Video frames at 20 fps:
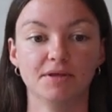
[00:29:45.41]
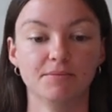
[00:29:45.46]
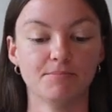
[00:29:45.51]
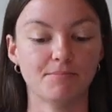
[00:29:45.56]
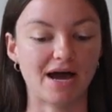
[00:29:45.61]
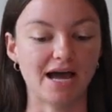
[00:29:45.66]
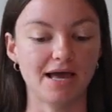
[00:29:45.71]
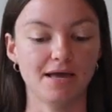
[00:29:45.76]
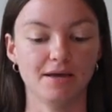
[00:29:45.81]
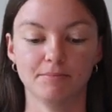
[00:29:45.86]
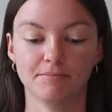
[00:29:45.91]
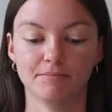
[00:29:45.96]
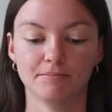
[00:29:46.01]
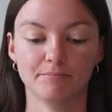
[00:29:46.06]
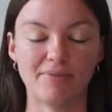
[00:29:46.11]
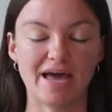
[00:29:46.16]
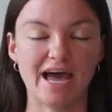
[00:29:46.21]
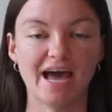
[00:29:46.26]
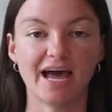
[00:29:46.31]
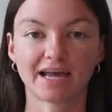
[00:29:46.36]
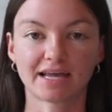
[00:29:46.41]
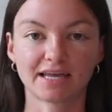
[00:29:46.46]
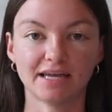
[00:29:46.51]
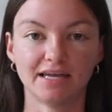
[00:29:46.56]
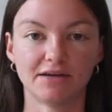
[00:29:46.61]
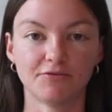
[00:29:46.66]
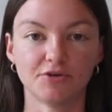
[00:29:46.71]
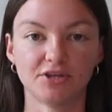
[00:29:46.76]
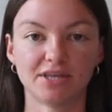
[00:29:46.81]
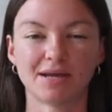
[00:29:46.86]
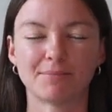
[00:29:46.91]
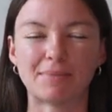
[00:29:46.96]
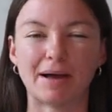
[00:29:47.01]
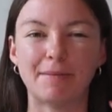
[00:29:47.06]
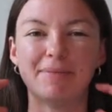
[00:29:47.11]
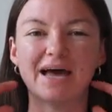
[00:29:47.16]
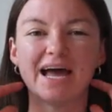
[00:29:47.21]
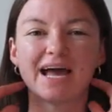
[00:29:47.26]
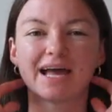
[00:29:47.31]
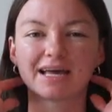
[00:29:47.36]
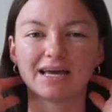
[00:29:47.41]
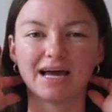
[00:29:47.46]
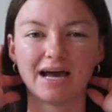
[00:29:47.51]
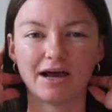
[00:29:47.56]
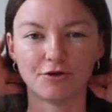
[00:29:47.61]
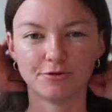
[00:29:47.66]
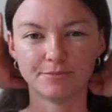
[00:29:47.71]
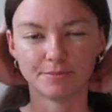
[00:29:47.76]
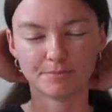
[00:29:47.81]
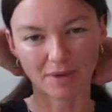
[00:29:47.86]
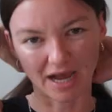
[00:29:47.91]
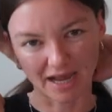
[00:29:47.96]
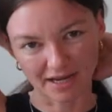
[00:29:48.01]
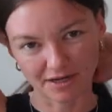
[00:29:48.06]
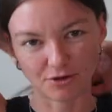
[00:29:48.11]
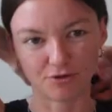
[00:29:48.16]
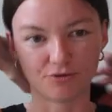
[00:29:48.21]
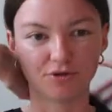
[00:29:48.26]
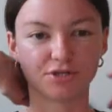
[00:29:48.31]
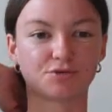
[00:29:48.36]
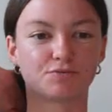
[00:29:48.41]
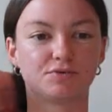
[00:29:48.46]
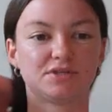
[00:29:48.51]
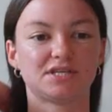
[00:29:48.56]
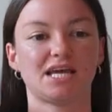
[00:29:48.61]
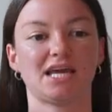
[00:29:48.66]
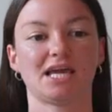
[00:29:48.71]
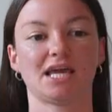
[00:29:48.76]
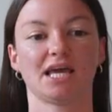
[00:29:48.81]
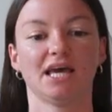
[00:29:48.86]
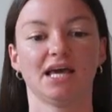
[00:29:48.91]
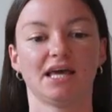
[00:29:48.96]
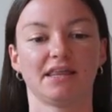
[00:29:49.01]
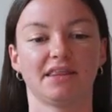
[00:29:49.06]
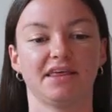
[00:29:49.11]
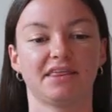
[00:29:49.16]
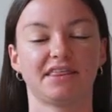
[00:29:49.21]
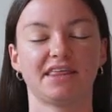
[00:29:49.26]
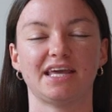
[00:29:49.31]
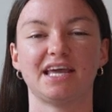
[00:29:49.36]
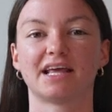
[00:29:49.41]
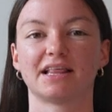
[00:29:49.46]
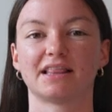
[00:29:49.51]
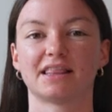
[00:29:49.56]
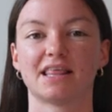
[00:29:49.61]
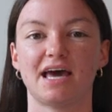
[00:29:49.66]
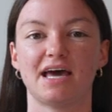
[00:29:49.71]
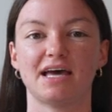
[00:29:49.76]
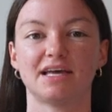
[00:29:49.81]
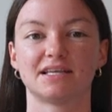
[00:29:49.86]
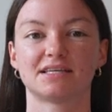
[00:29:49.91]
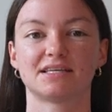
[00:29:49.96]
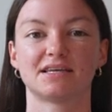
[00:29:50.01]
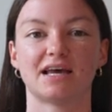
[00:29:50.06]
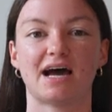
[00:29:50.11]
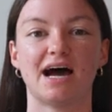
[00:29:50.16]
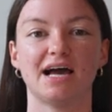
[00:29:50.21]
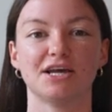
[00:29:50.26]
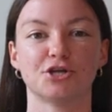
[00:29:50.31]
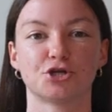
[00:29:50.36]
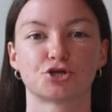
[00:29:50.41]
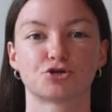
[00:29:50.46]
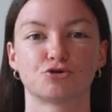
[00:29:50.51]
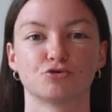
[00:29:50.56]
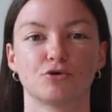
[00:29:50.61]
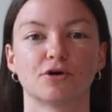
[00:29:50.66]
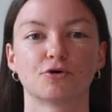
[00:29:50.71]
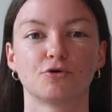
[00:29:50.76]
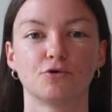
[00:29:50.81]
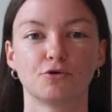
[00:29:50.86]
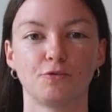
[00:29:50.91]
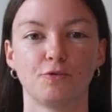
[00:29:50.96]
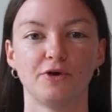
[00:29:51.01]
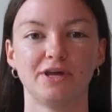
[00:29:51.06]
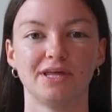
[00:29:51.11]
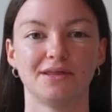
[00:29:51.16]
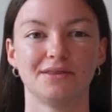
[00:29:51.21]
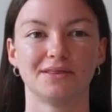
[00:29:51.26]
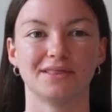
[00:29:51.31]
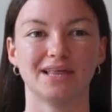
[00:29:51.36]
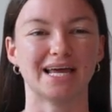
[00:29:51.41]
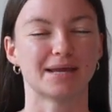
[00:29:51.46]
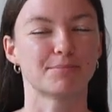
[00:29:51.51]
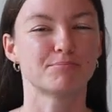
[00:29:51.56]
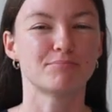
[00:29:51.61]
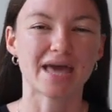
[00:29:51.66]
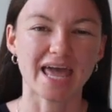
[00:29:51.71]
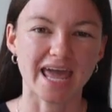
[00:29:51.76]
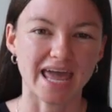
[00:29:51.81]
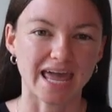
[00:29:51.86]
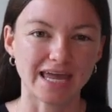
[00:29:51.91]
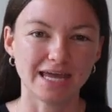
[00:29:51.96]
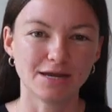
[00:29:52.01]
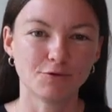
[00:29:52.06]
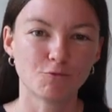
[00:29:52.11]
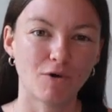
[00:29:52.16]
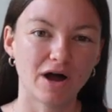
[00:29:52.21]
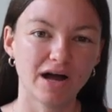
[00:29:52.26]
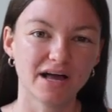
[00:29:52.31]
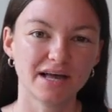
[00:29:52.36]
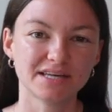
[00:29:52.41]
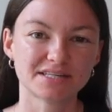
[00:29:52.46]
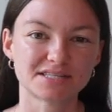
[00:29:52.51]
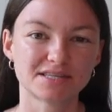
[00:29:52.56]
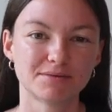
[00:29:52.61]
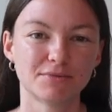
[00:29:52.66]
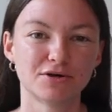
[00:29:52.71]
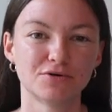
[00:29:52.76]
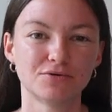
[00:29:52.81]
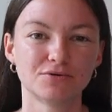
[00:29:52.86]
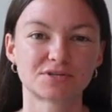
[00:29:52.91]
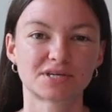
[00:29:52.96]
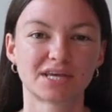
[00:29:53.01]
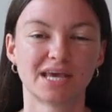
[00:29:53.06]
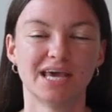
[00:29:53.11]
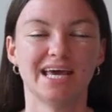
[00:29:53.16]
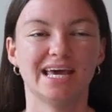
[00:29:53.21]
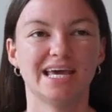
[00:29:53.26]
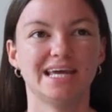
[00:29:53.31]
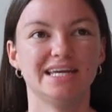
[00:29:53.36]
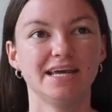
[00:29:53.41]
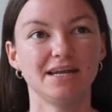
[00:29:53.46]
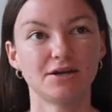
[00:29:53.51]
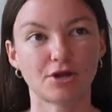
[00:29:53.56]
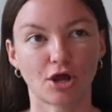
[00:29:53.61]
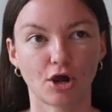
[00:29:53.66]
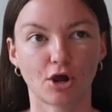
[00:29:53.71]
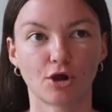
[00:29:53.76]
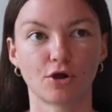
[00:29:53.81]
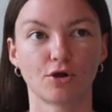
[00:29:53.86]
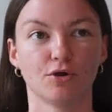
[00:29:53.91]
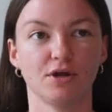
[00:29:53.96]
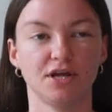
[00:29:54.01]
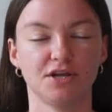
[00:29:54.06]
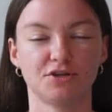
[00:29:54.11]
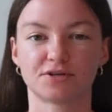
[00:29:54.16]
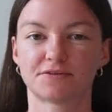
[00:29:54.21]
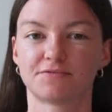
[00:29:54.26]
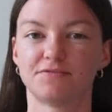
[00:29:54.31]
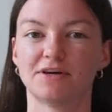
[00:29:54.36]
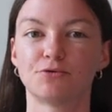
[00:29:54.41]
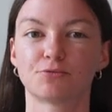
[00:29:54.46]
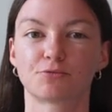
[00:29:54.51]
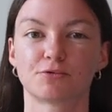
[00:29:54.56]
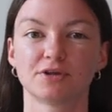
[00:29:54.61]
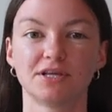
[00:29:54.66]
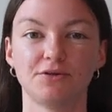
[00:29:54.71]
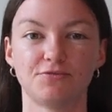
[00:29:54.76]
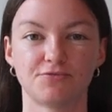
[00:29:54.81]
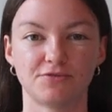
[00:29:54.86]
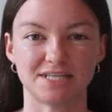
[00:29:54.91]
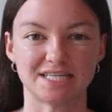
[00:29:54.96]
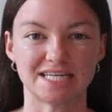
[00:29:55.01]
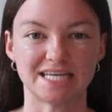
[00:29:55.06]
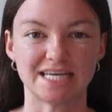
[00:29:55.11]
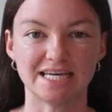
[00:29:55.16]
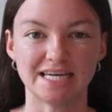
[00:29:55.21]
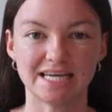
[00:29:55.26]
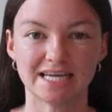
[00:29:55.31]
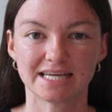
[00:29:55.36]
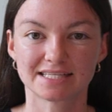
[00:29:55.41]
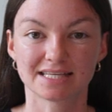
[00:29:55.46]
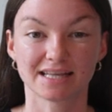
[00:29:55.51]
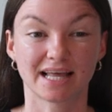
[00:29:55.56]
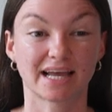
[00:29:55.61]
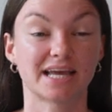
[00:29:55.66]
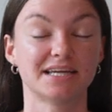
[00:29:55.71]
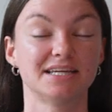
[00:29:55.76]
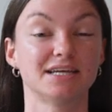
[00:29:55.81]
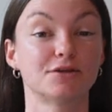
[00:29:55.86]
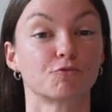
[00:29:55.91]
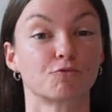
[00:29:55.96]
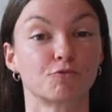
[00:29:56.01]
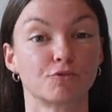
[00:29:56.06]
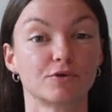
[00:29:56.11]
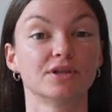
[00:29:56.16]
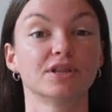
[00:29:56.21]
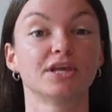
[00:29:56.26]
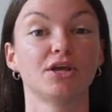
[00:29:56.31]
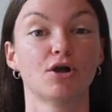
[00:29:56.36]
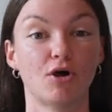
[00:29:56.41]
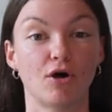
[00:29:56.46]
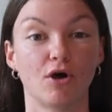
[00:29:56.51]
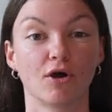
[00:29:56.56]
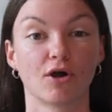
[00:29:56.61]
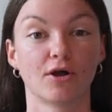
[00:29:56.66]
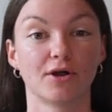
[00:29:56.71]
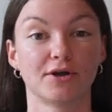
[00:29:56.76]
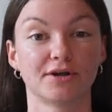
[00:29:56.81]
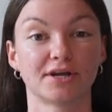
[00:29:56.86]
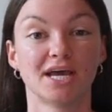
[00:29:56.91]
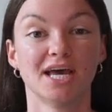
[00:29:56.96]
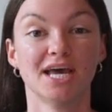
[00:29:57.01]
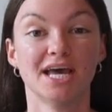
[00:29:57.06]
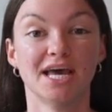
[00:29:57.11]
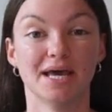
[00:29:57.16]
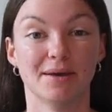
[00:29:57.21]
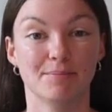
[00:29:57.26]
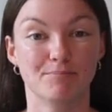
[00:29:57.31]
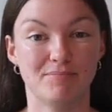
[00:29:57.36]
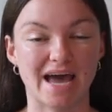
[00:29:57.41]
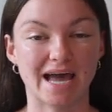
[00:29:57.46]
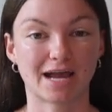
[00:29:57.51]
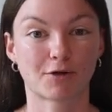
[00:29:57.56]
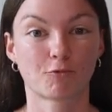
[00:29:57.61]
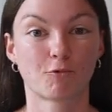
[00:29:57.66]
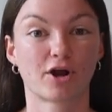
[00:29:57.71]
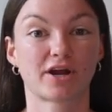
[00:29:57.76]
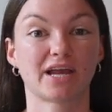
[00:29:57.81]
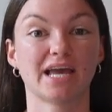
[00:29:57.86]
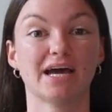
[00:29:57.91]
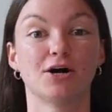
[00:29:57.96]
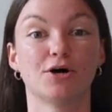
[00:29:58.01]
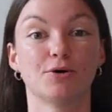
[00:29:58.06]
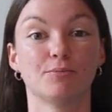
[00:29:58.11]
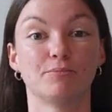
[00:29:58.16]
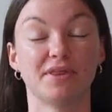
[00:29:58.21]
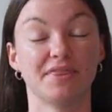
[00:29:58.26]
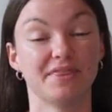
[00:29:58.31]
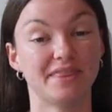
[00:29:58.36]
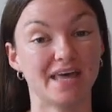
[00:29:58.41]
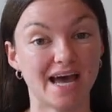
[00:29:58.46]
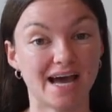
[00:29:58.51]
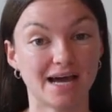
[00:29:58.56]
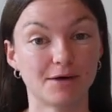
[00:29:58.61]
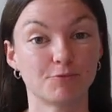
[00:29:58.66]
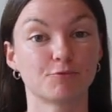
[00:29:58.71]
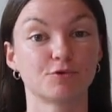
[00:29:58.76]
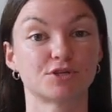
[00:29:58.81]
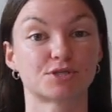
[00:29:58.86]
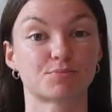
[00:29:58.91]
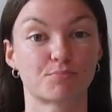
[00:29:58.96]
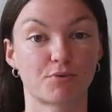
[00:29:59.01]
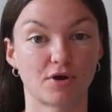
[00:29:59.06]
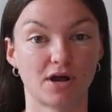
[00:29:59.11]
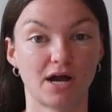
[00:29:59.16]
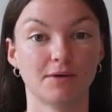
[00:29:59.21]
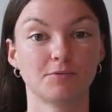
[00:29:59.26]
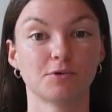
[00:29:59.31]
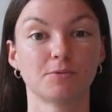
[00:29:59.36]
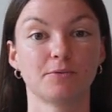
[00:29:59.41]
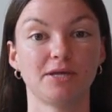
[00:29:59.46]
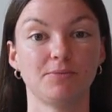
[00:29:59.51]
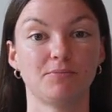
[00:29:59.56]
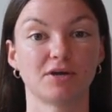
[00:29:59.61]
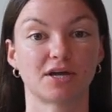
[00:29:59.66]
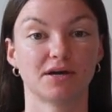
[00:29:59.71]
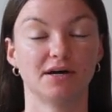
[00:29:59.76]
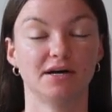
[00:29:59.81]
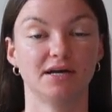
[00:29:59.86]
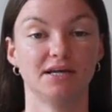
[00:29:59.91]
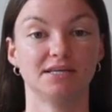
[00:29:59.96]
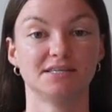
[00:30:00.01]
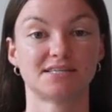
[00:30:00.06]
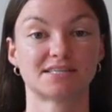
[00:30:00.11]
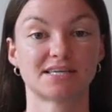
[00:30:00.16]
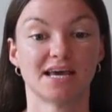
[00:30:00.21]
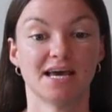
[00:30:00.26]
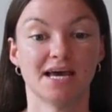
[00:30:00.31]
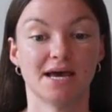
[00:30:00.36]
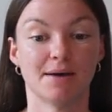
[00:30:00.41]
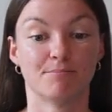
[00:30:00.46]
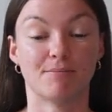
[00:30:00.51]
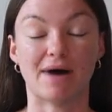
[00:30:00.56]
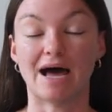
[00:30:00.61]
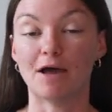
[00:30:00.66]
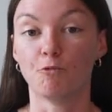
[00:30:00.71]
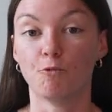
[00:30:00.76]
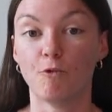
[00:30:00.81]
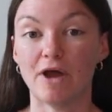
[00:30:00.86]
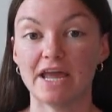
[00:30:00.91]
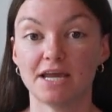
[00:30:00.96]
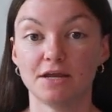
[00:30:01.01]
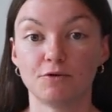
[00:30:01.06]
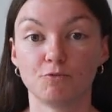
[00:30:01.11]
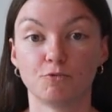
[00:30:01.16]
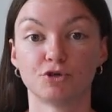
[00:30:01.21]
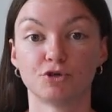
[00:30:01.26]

my back and everything. My back, I noticed, was like the thing that I struggled with, like pain-wise, the most. It didn't hurt, it just felt really fatigued, like I did a really hard back workout, but that was probably because my weight